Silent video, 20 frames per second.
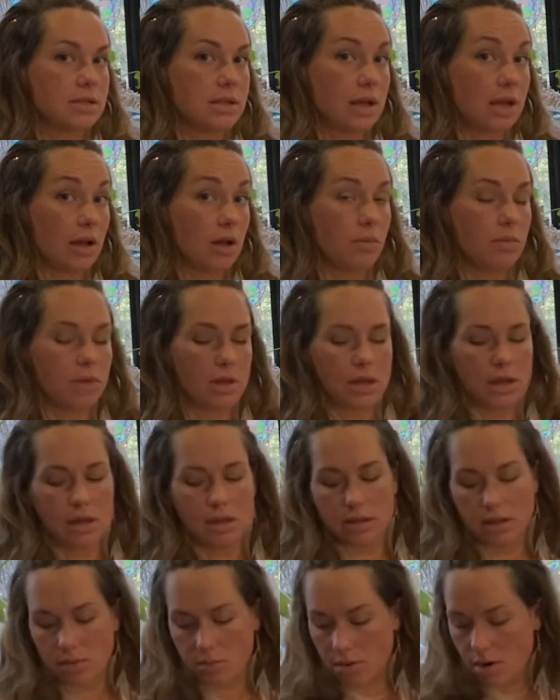help the
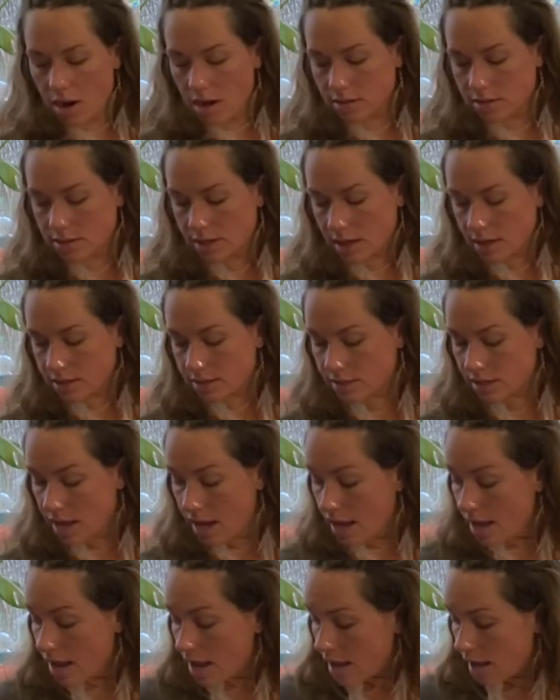healing process.
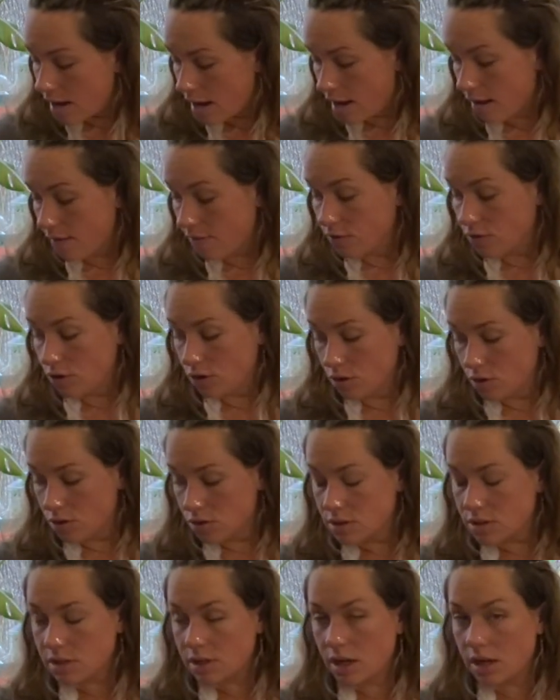And I have
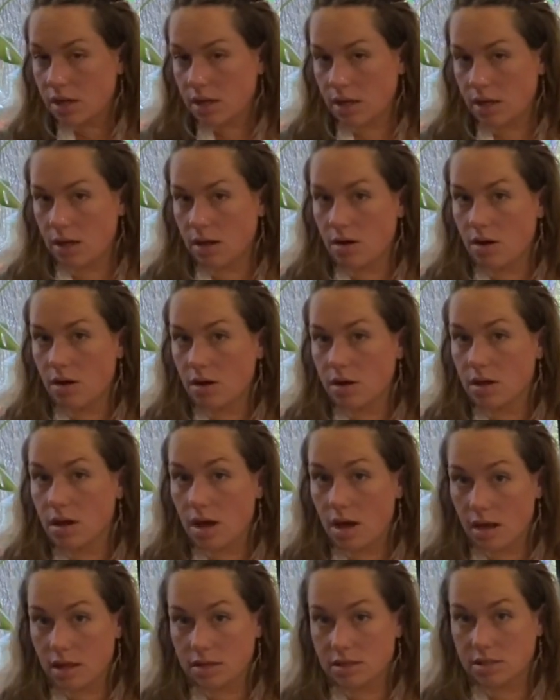used honey on
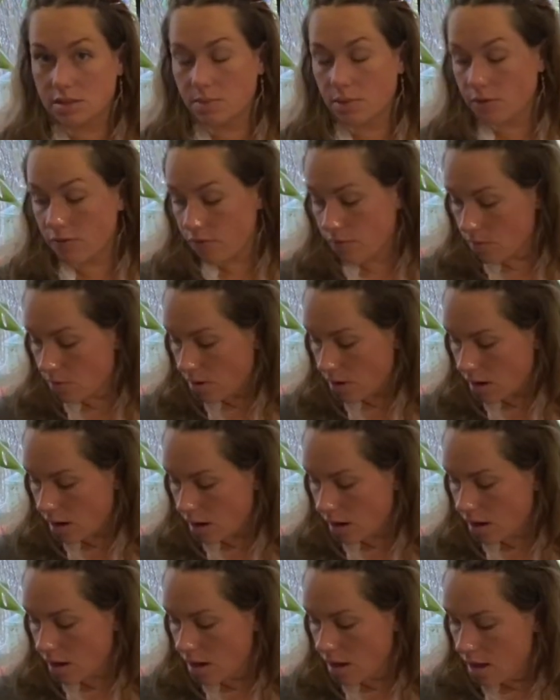cuts
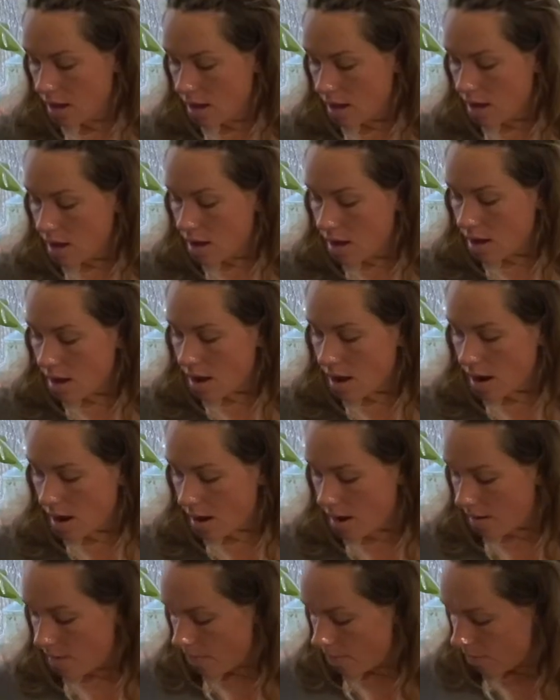before.
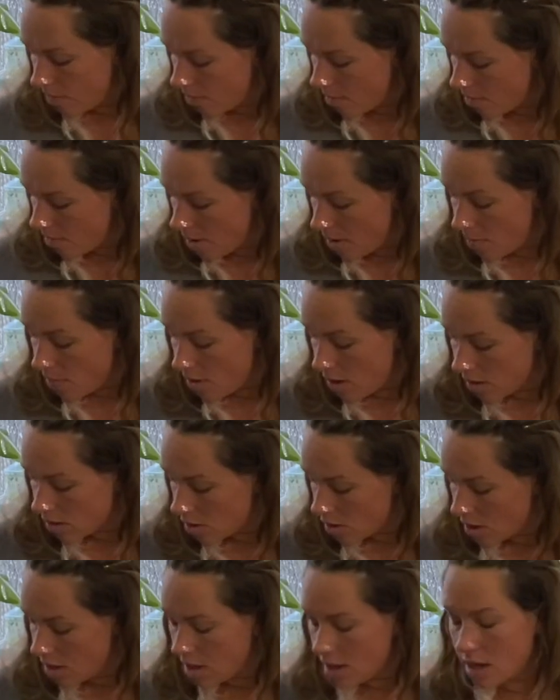My partner,
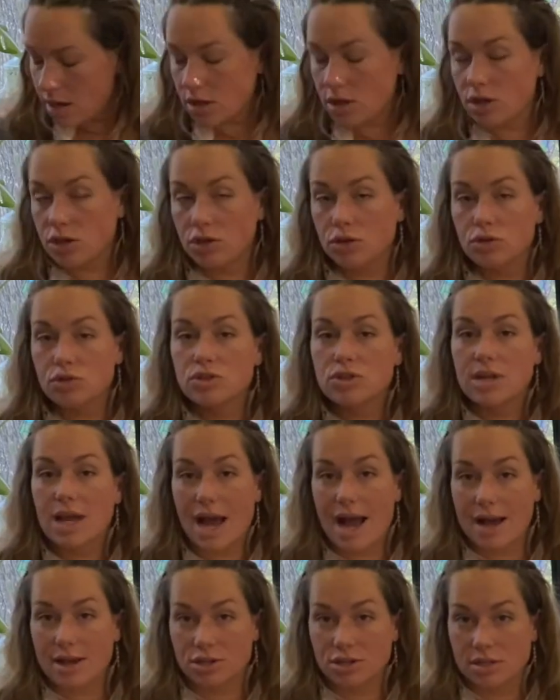he got a huge
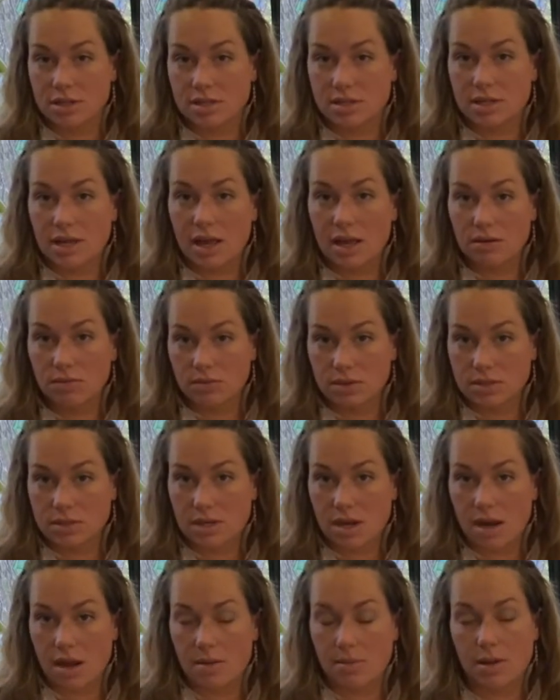gash in his head one
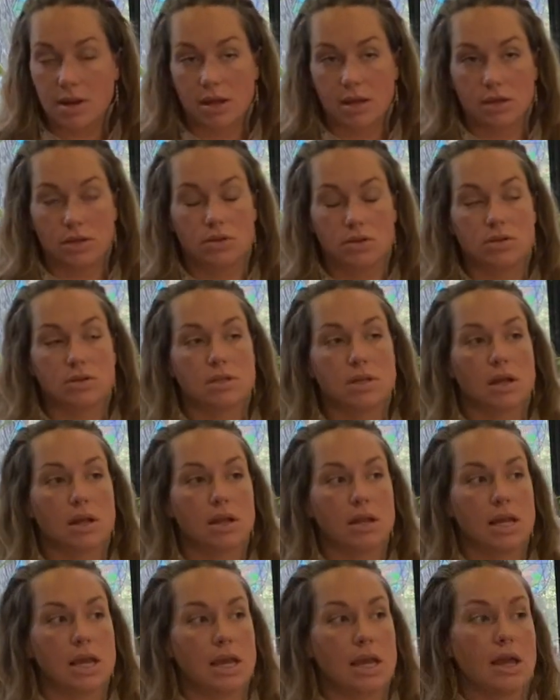time, and I used
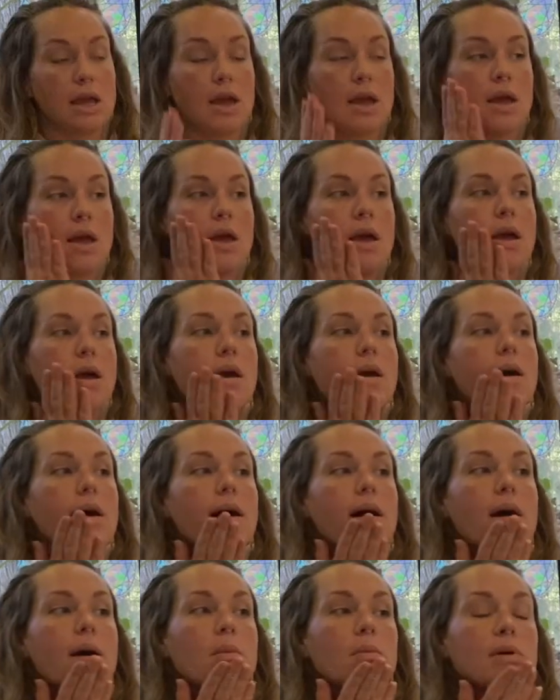honey
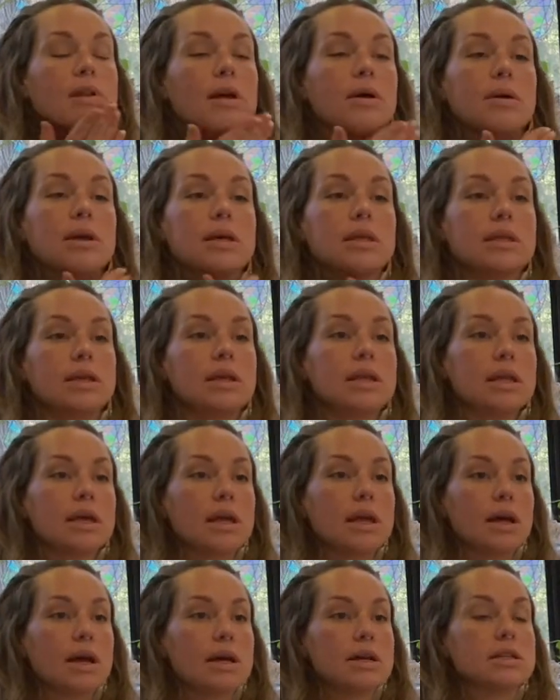when I would clean
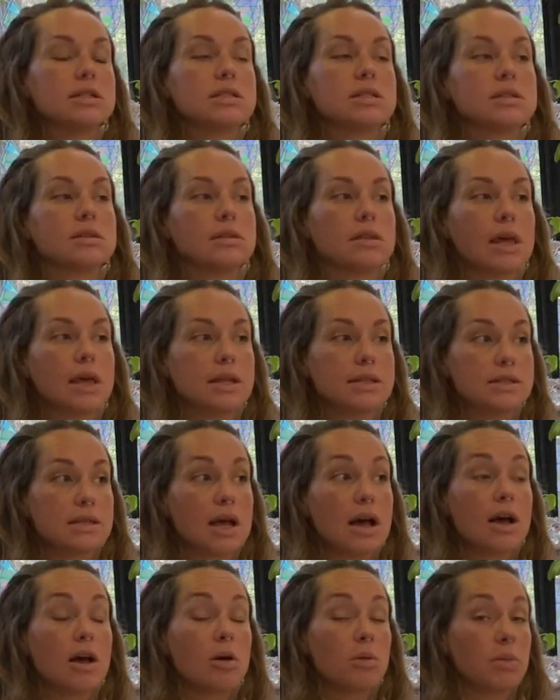it as like to
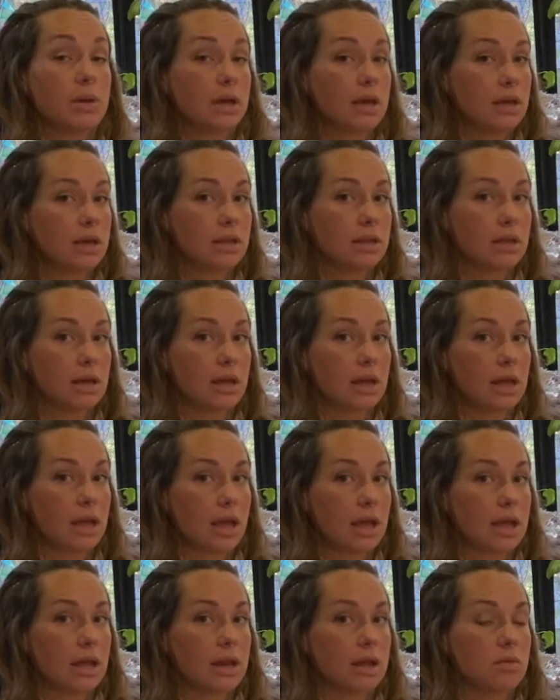help heal it,
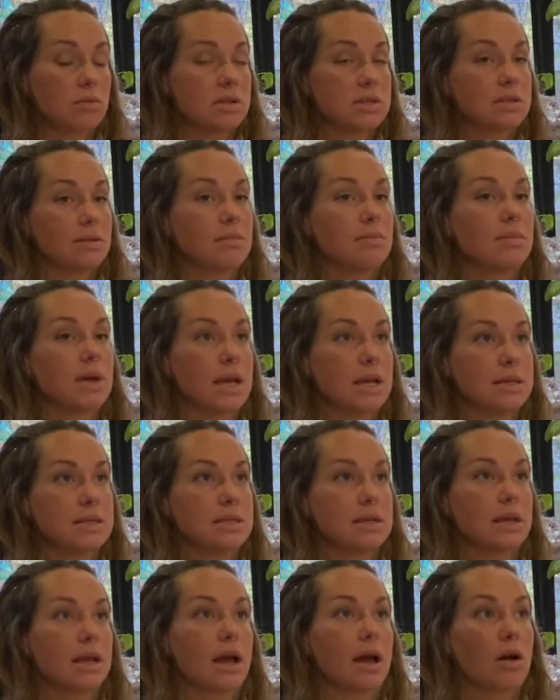and it was
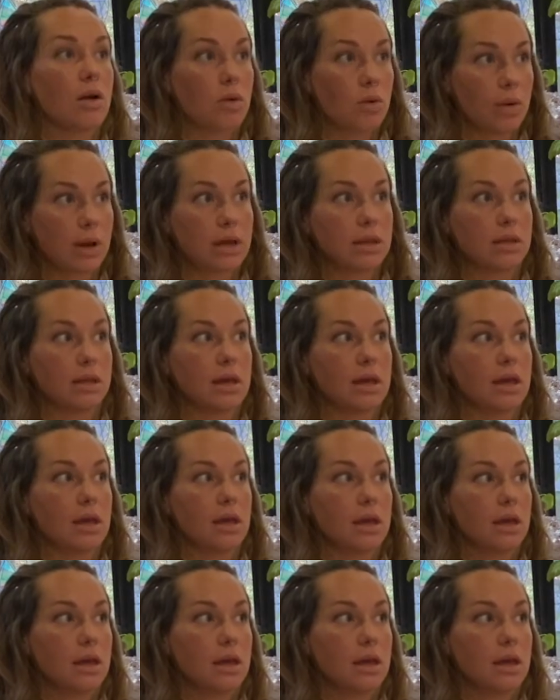amazing how quickly